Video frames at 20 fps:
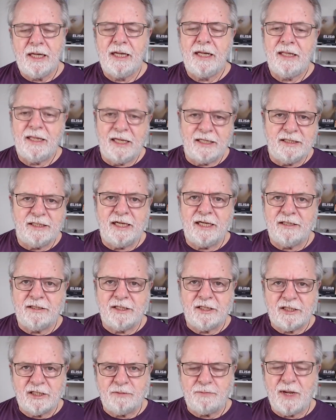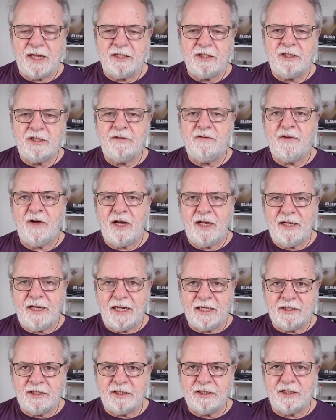They say it's expensive,
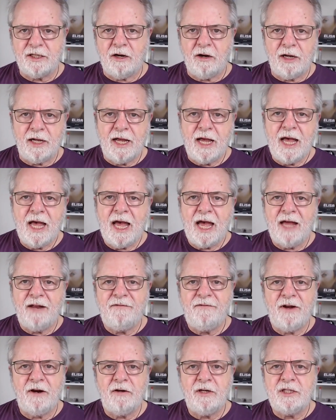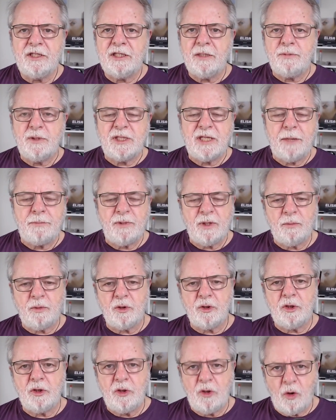unnecessary, and very susceptible
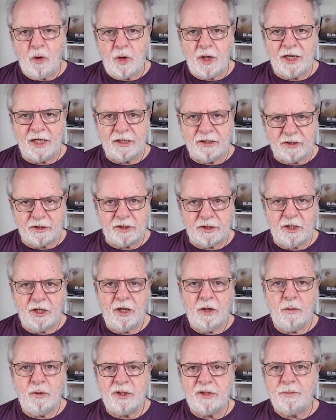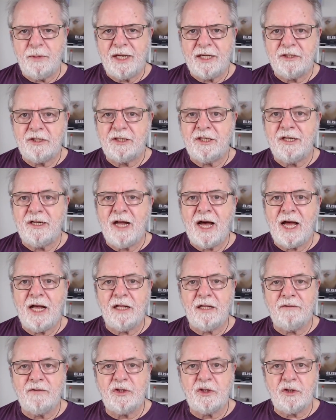to noise, which makes denial
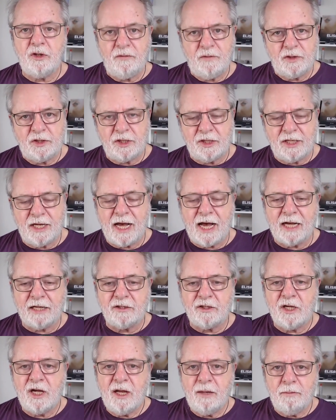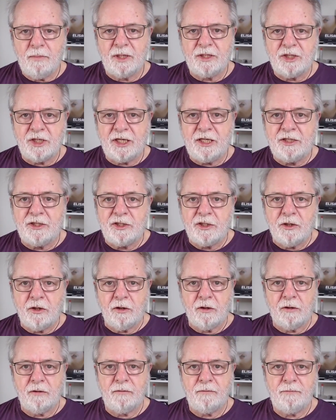of service attacks much
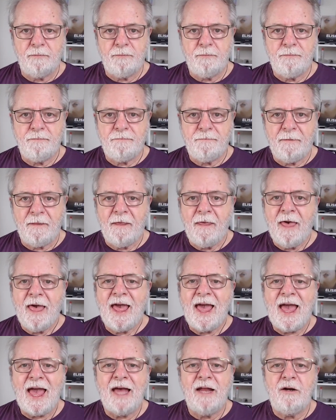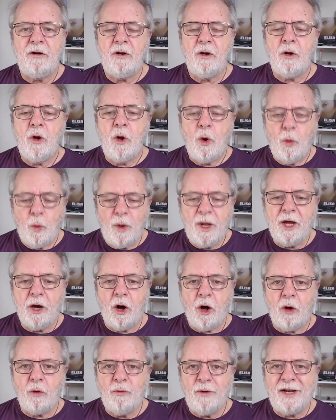easier. And we
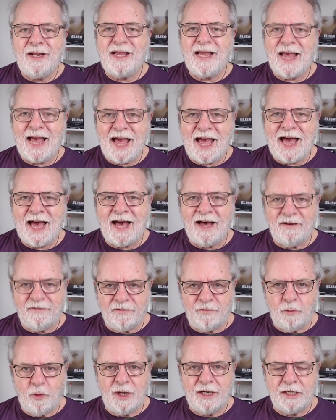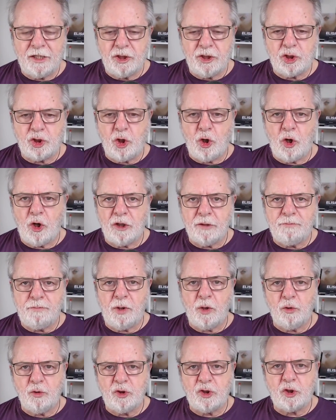already have what is called
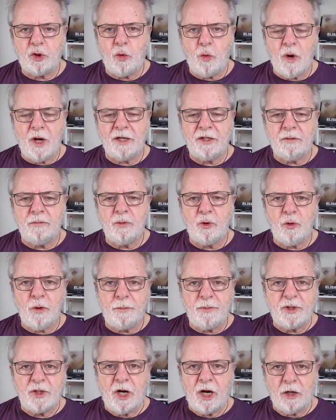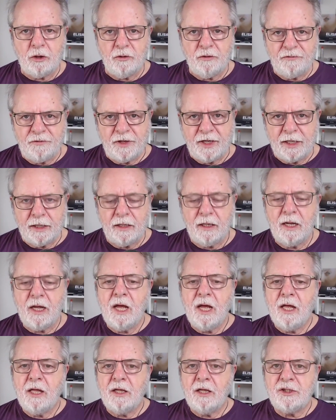post quantum cryptography
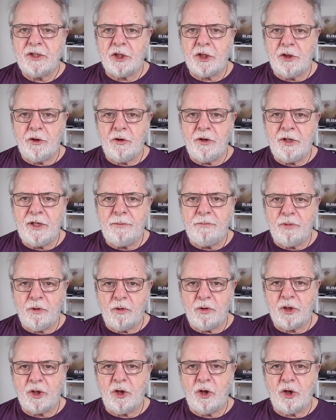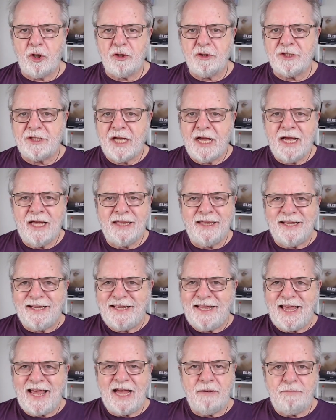security protocols that
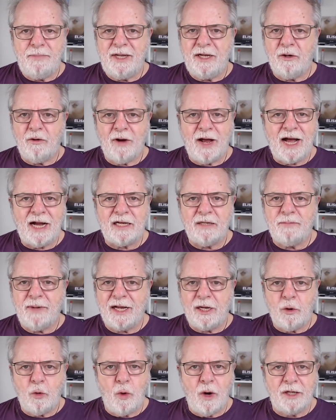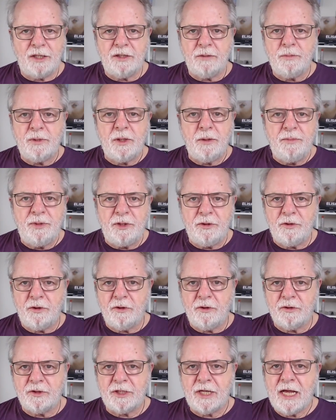can't be cracked by quantum
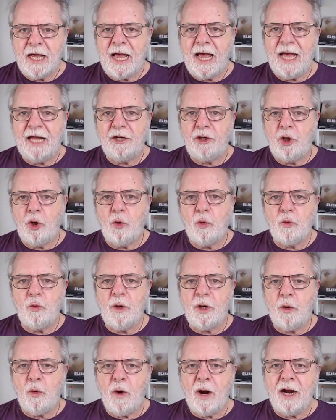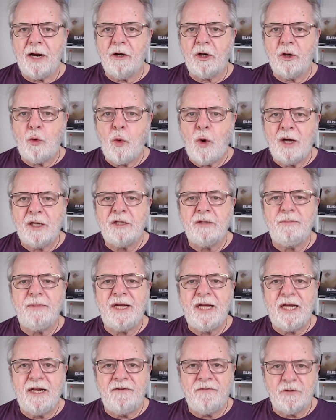computers and don't require quantum
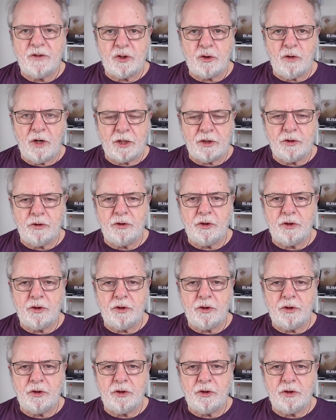infrastructure